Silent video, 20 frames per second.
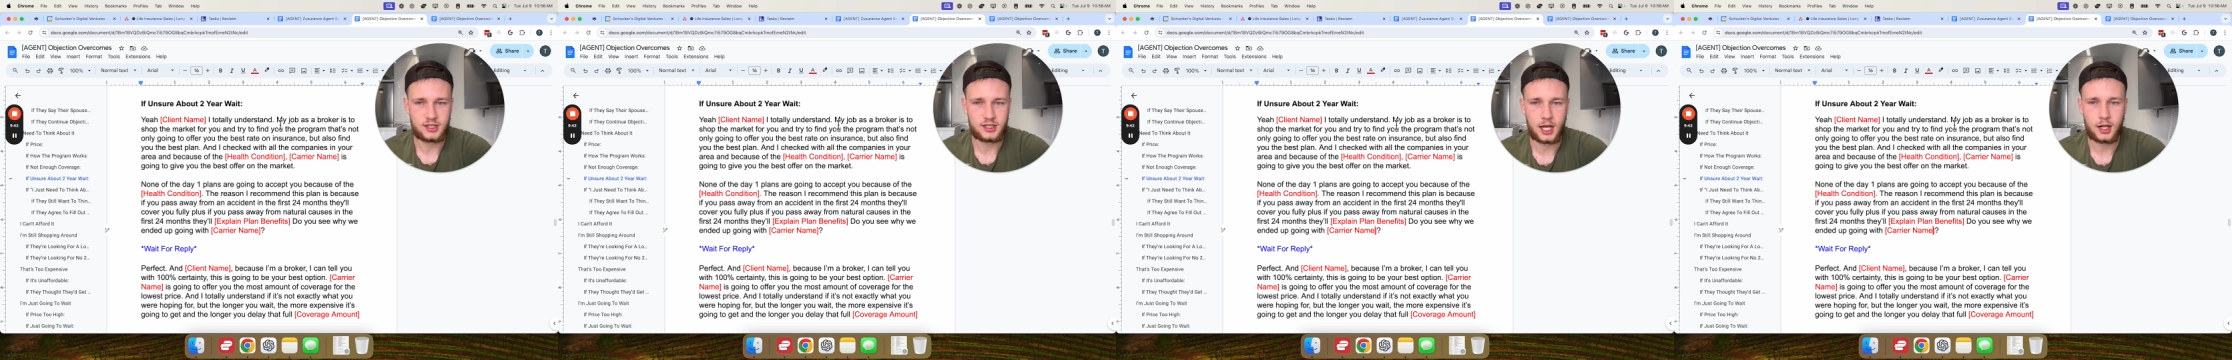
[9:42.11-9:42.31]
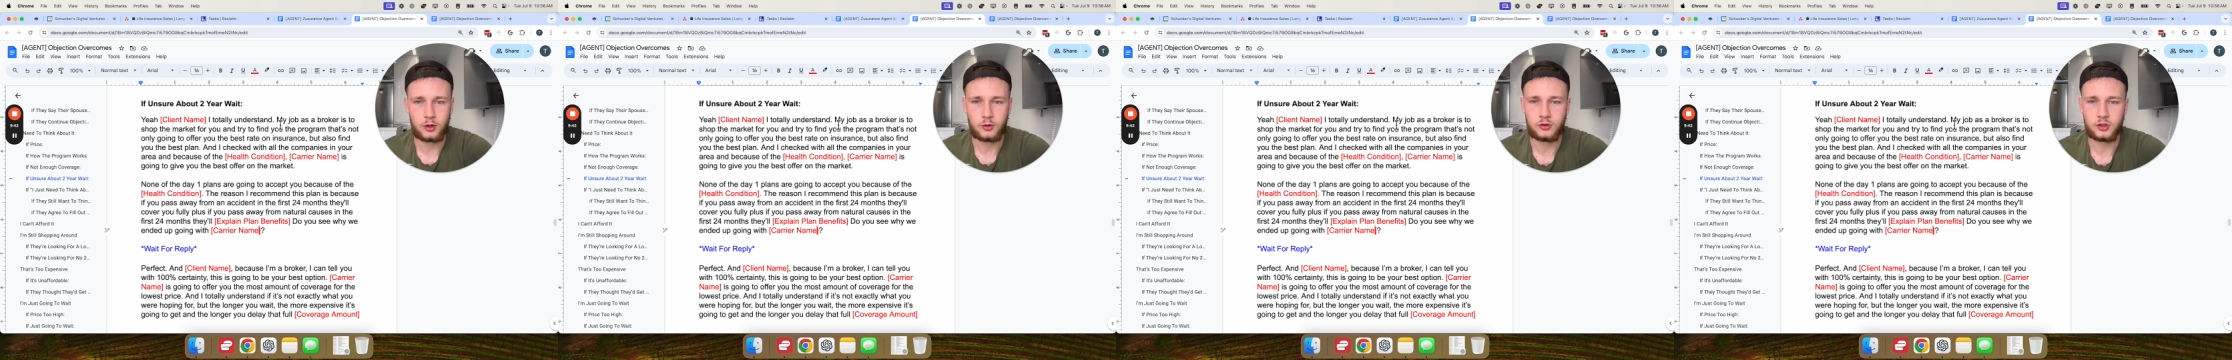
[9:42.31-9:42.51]

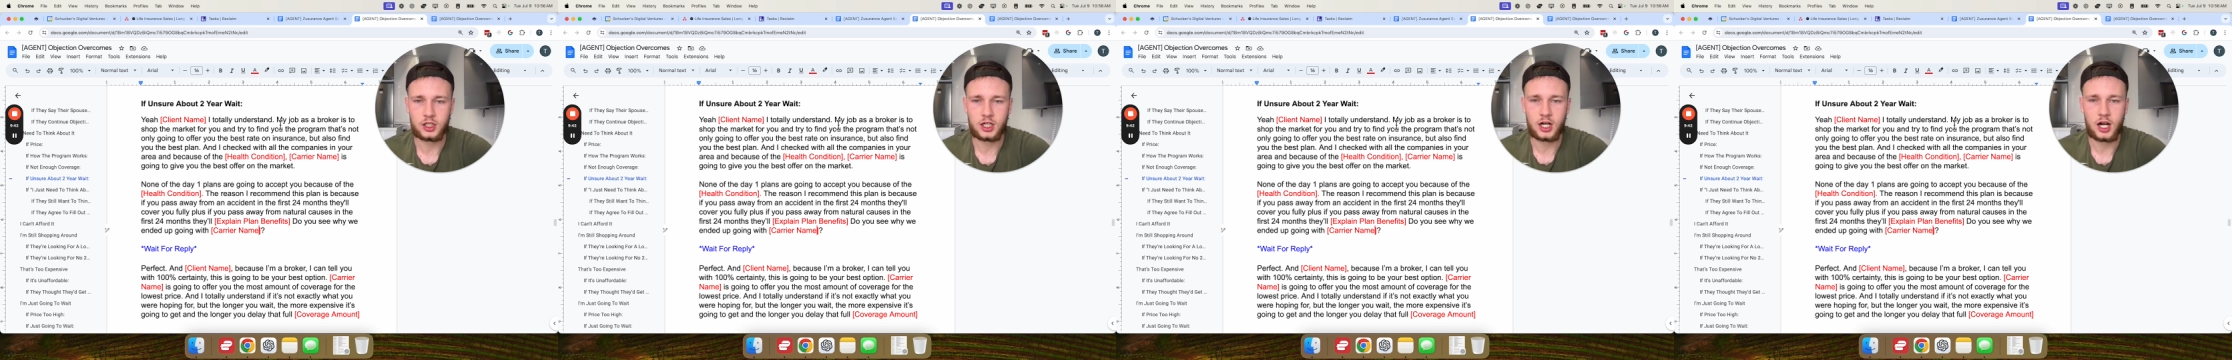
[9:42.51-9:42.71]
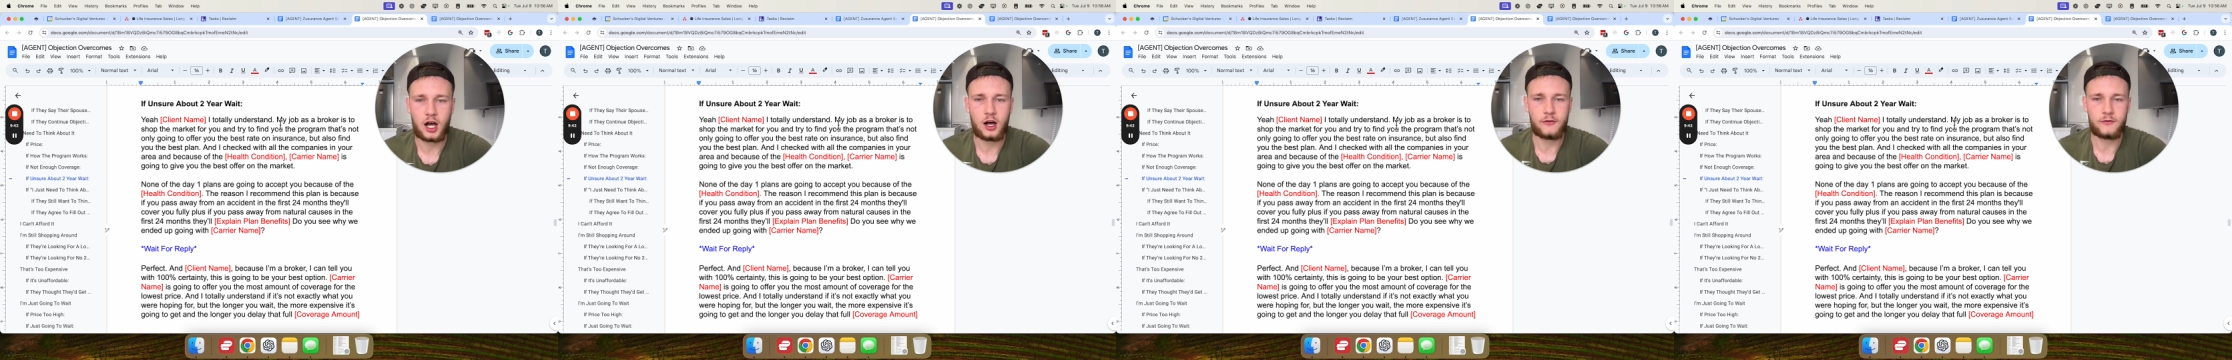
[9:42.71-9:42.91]
not only
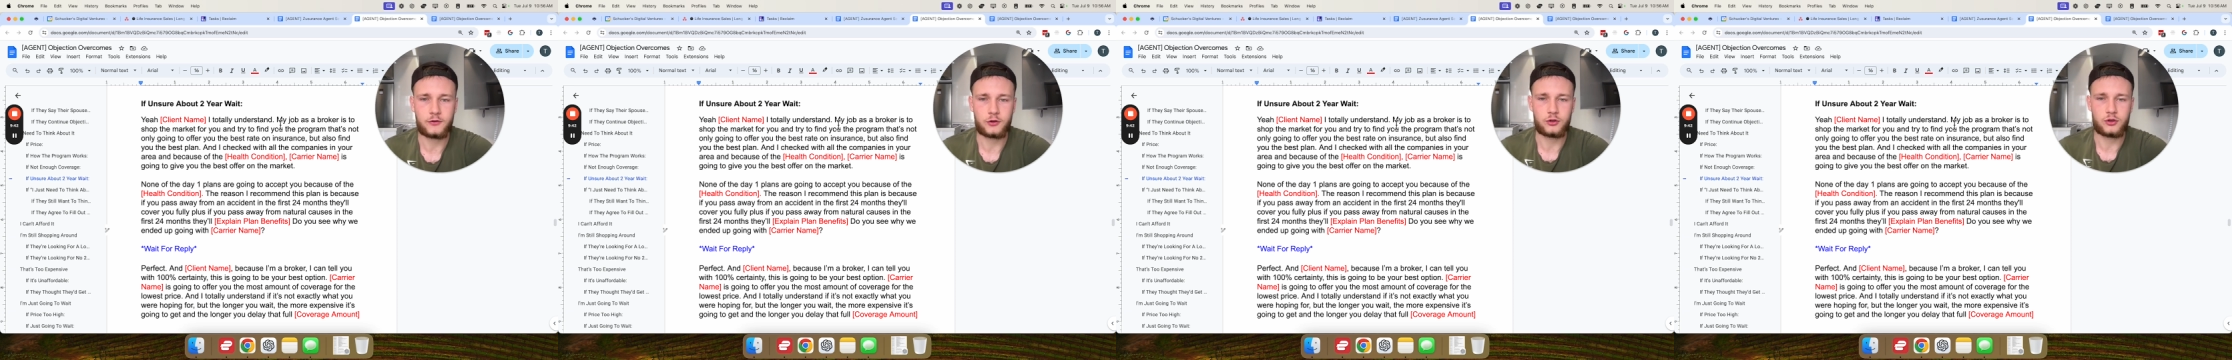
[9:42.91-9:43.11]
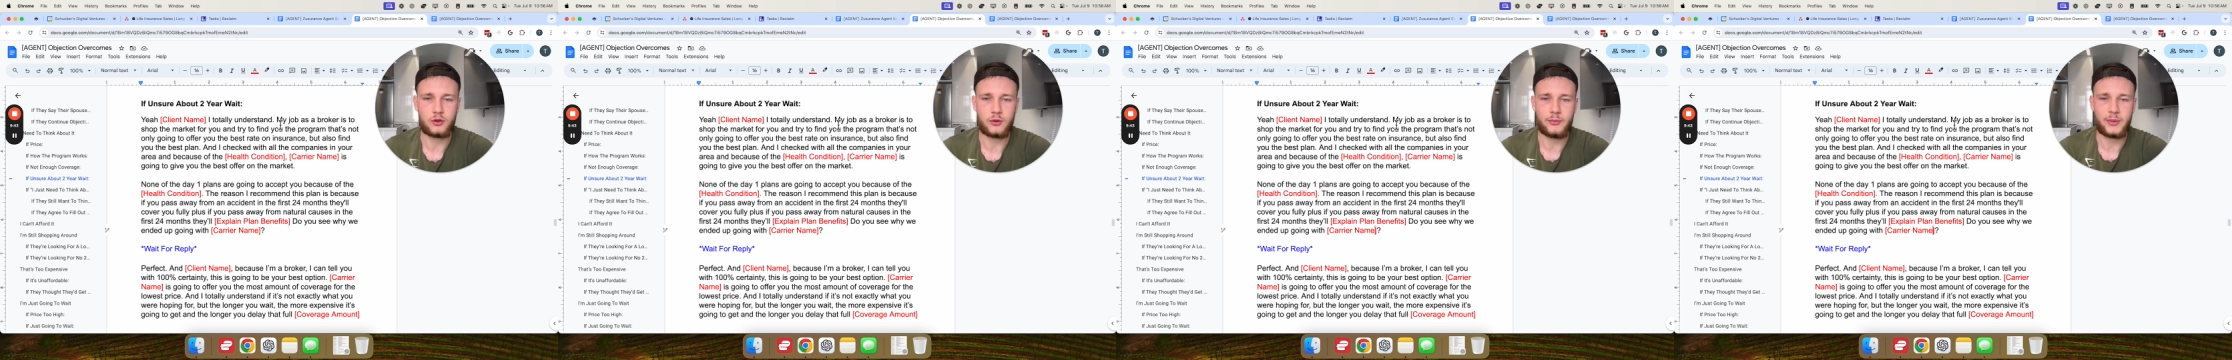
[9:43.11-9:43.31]
going to offer
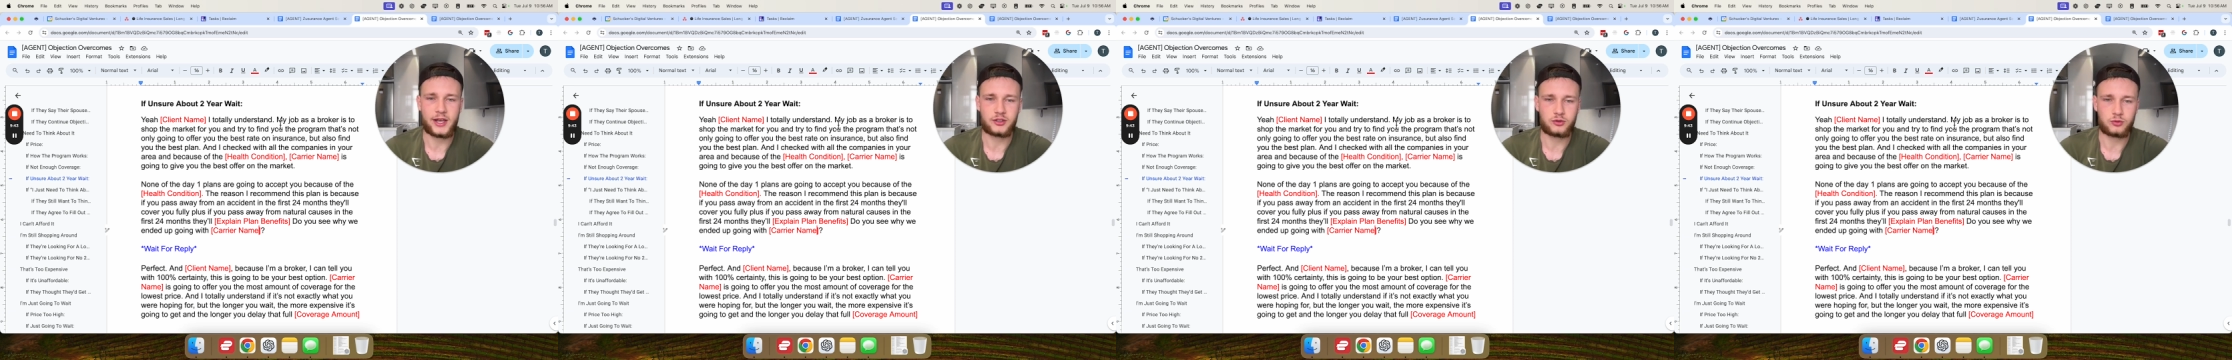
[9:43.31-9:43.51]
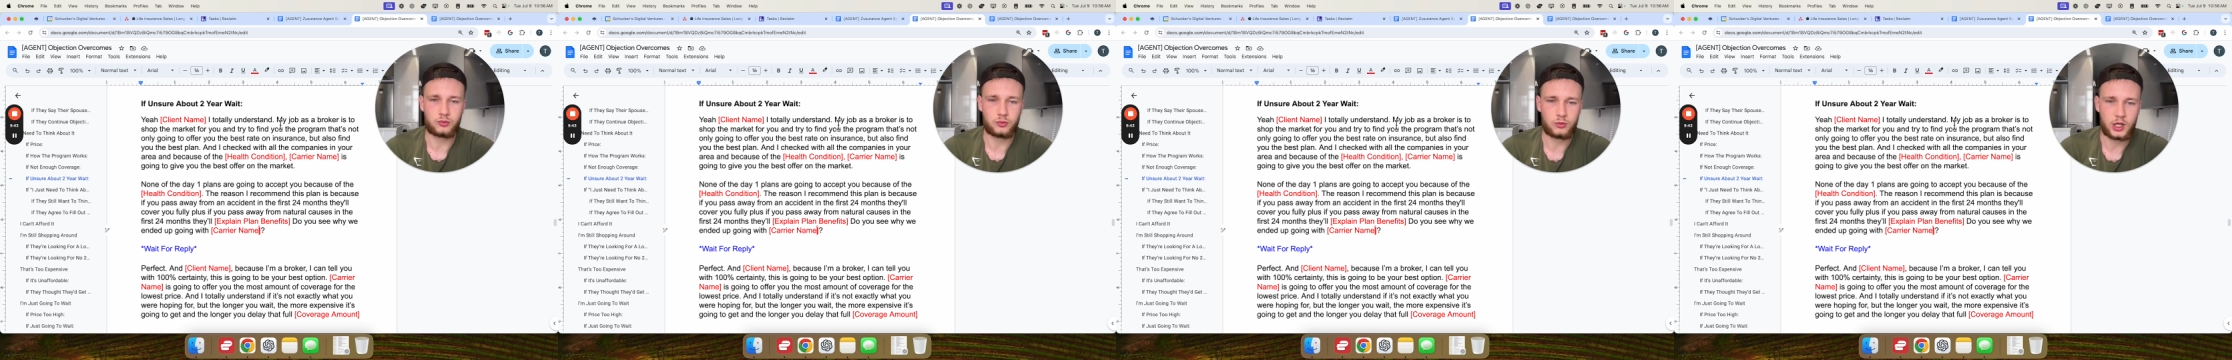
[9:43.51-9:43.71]
you the
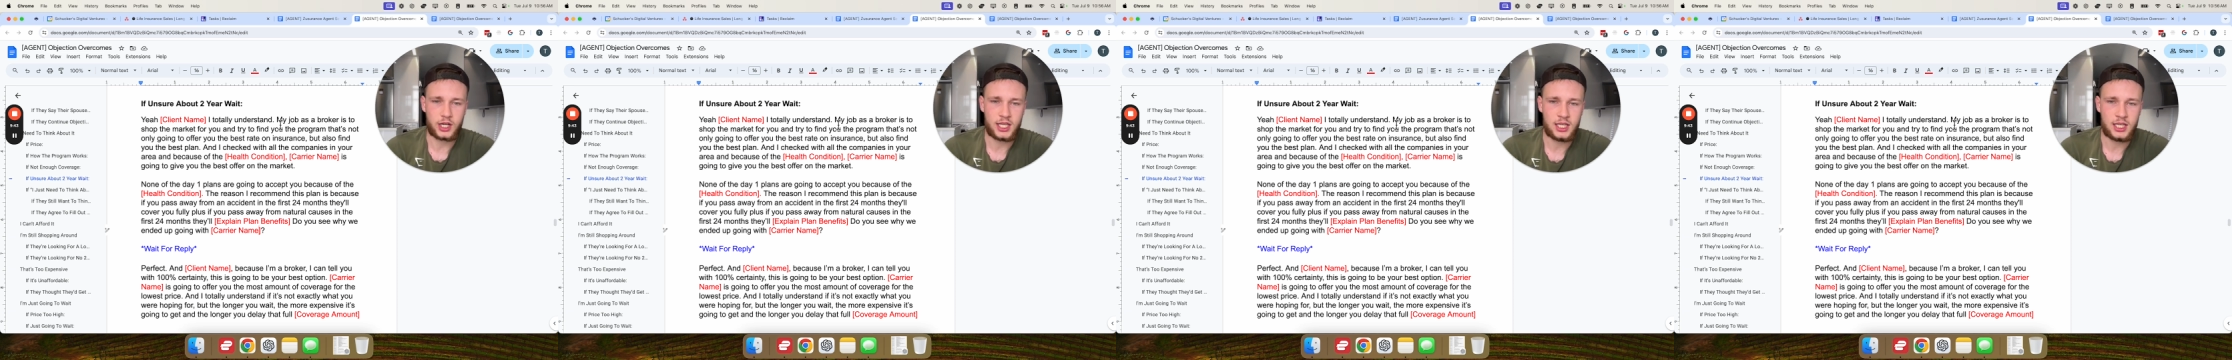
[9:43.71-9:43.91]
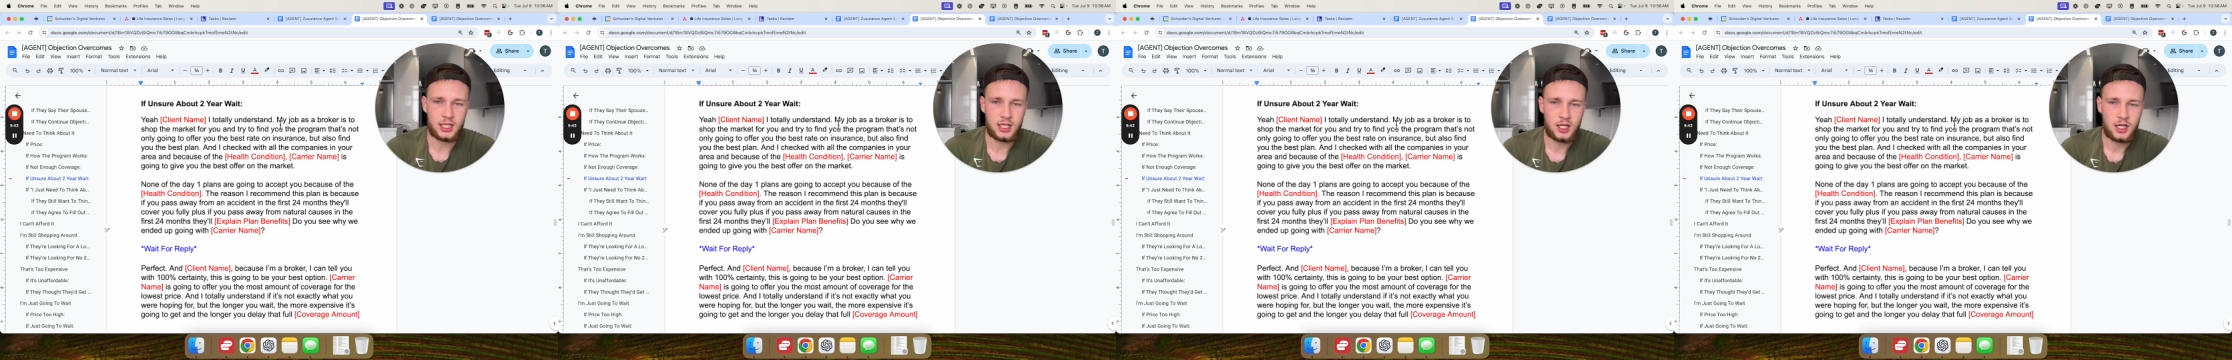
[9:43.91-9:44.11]
best
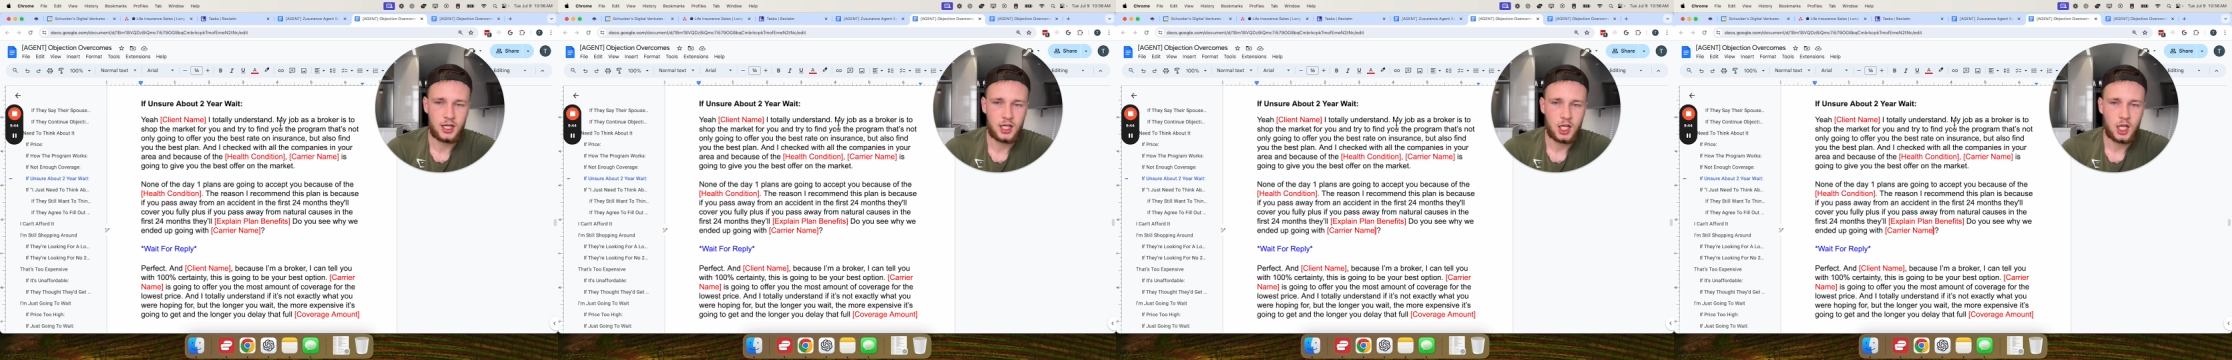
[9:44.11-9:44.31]
rate,